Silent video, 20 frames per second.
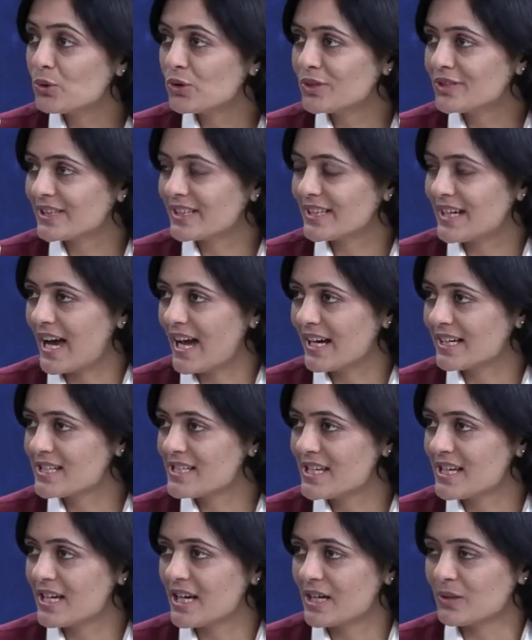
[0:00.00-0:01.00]
you could
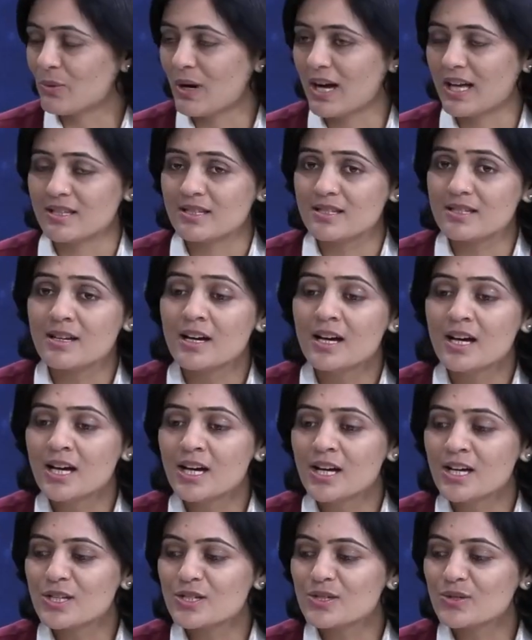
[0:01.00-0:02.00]
crack JEE Advanced,
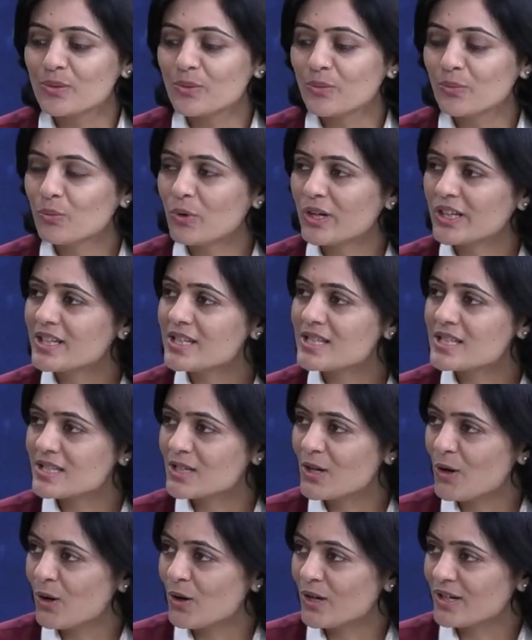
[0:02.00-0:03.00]
so what is
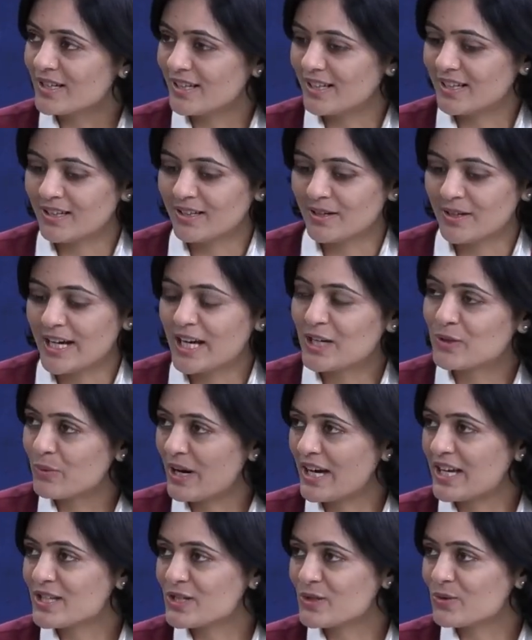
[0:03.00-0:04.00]
your
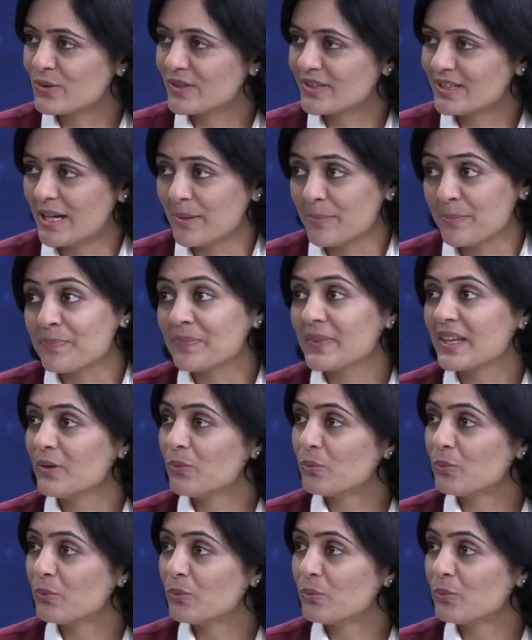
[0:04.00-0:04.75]
advice to them?